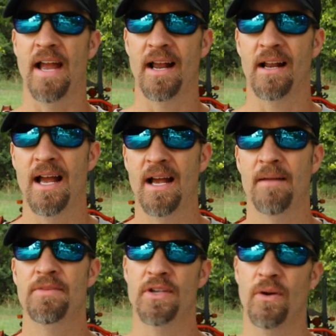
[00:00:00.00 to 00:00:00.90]
ag
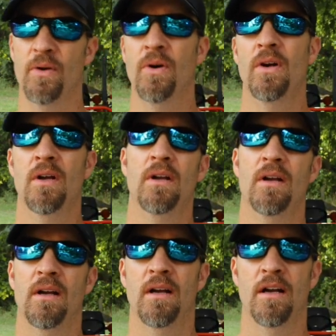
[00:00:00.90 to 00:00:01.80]
lime. So
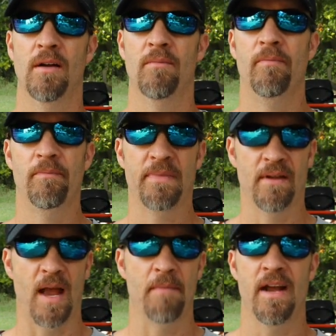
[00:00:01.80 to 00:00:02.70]
I'm
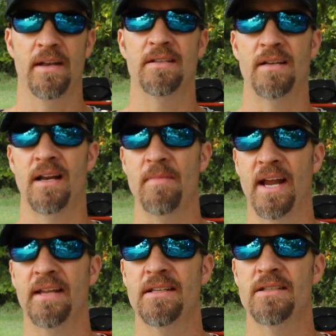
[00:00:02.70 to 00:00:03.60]
not necessarily
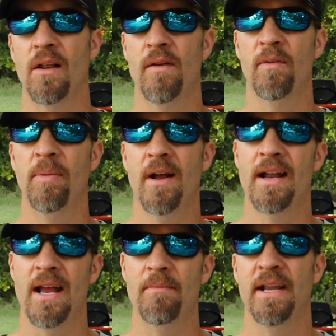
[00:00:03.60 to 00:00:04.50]
making this a clover
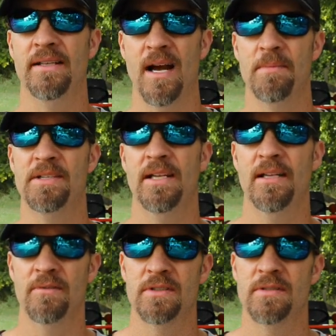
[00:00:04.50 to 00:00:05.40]
plot. I may top seed
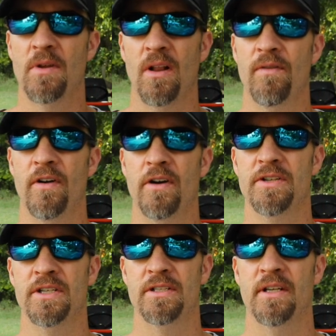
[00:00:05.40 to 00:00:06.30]
it with some clover
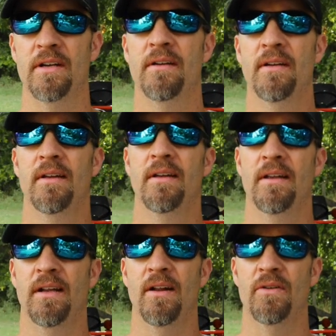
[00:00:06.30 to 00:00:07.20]
just to,
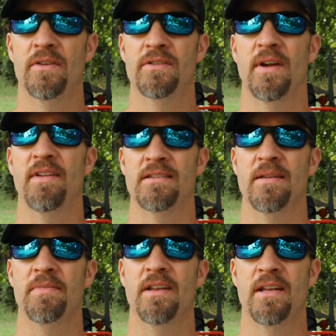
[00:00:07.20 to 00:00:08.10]
so I've got
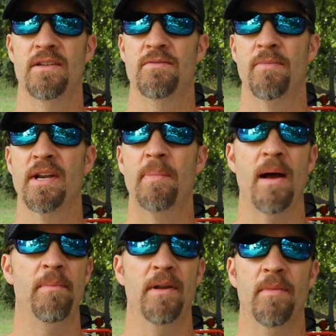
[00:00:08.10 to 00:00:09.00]
something in the spring
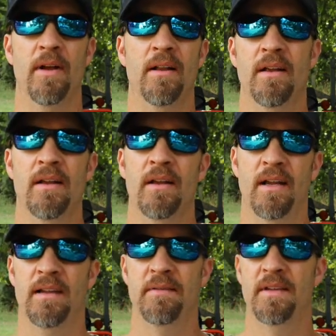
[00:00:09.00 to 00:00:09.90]
popping, but
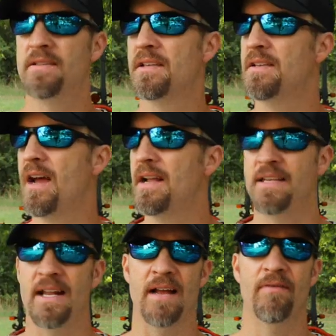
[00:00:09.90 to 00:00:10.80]
this is not
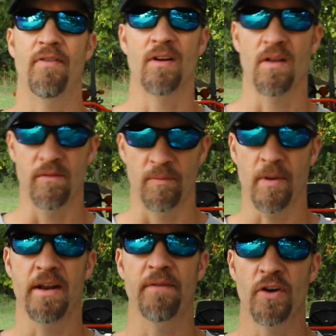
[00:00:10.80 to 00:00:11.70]
set out for a clover
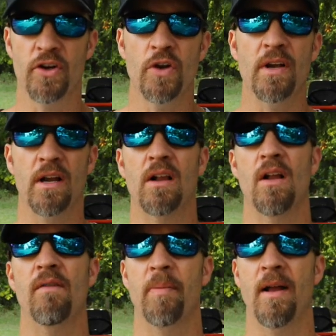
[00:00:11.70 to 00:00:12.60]
plot. If you're doing a
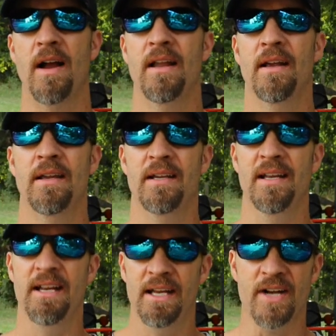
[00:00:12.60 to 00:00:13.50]
clover plot, you
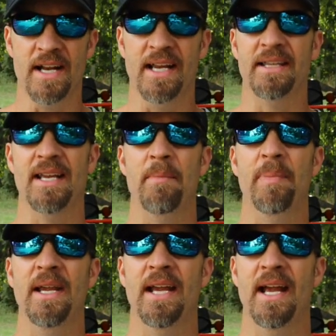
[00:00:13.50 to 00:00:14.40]
need to try to get that
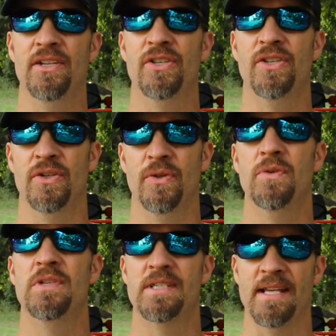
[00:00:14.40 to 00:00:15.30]
pH to
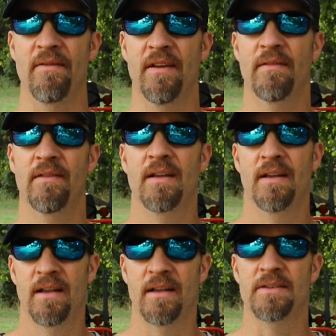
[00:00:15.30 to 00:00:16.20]
7.
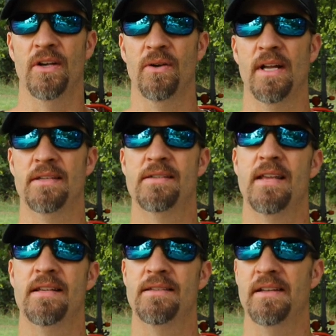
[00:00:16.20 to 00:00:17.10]
And so that's
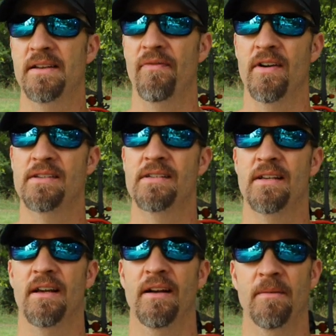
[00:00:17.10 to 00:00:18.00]
the difference.
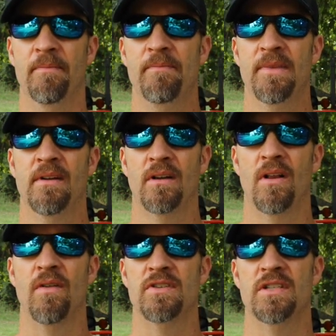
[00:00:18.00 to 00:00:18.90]

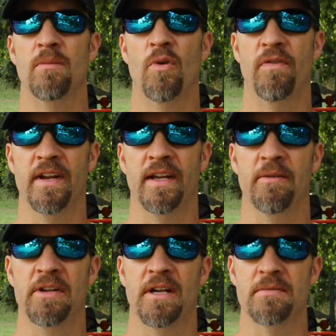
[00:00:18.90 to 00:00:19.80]
Clover's a little more
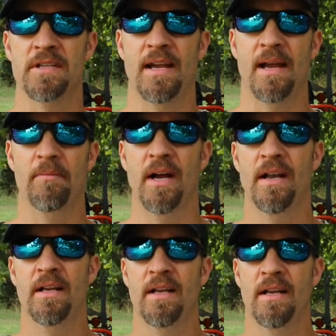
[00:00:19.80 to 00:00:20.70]
finicky when it comes to that. But
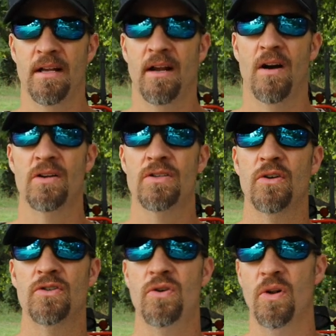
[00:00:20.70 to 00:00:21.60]
also
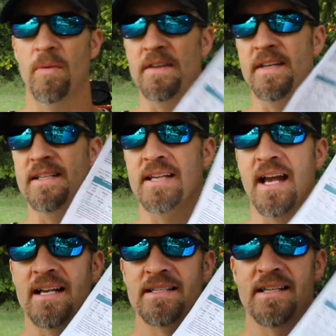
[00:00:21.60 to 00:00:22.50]
what's cool about these
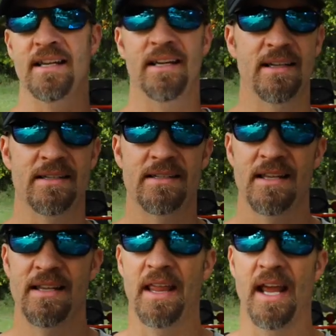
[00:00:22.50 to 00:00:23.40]
guys is
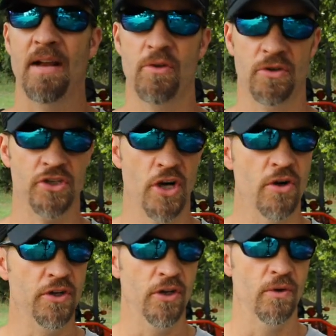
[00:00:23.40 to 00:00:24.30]
they will show
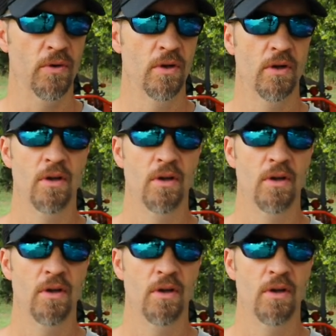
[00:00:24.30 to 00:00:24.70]
you